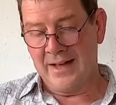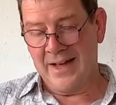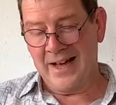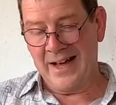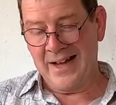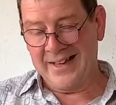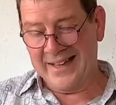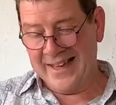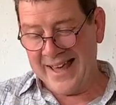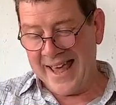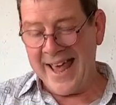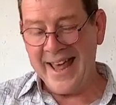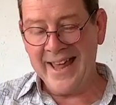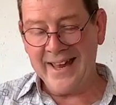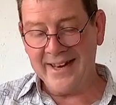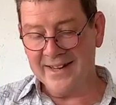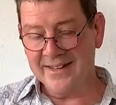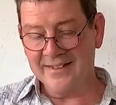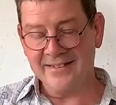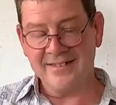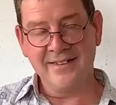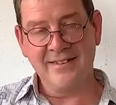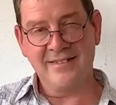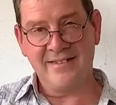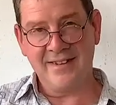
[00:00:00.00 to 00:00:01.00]
Again,
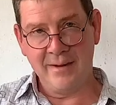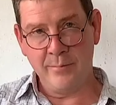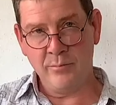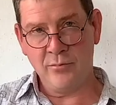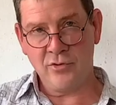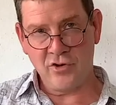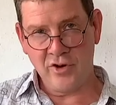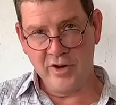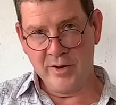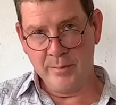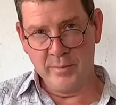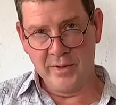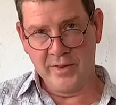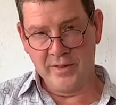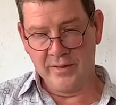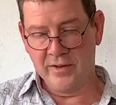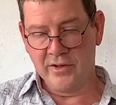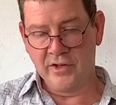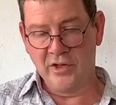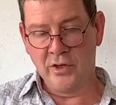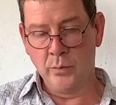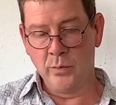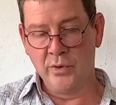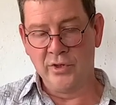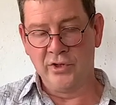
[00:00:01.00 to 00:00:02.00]
it's the same treatment
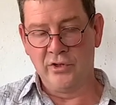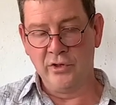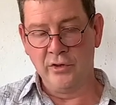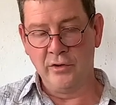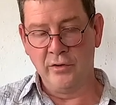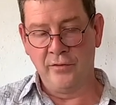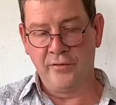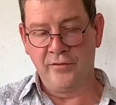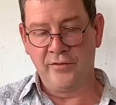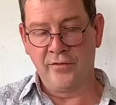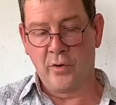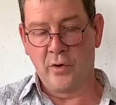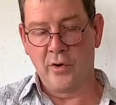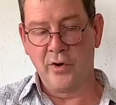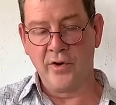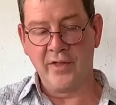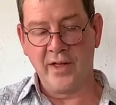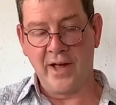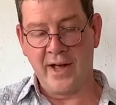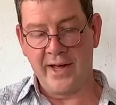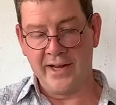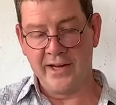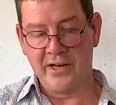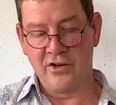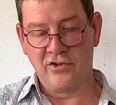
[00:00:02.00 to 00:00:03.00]
that you would do for
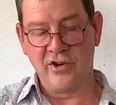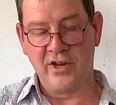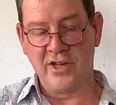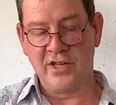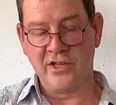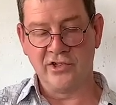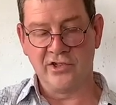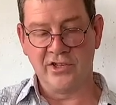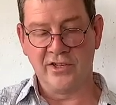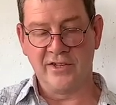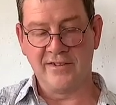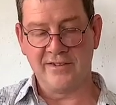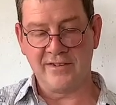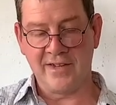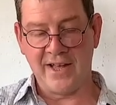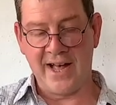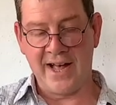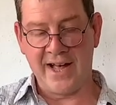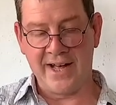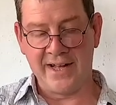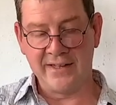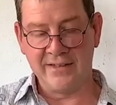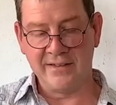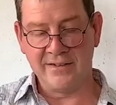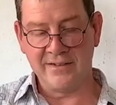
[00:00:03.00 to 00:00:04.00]
the hydrangeas
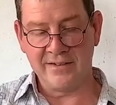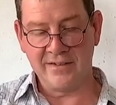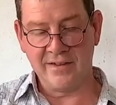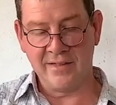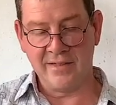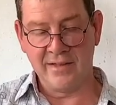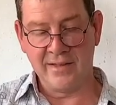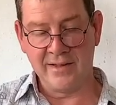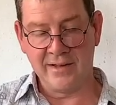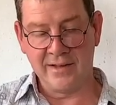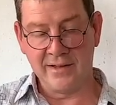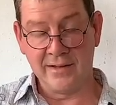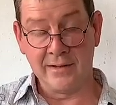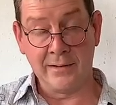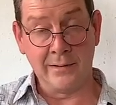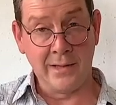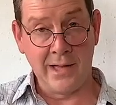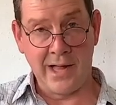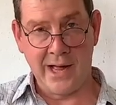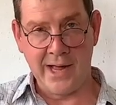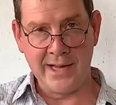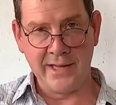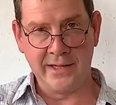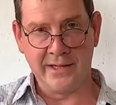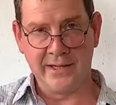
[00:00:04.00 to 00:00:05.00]
and the
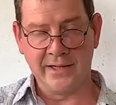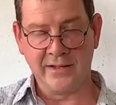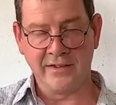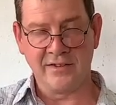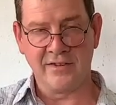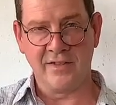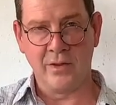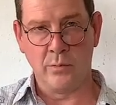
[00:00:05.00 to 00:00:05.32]
lilacs.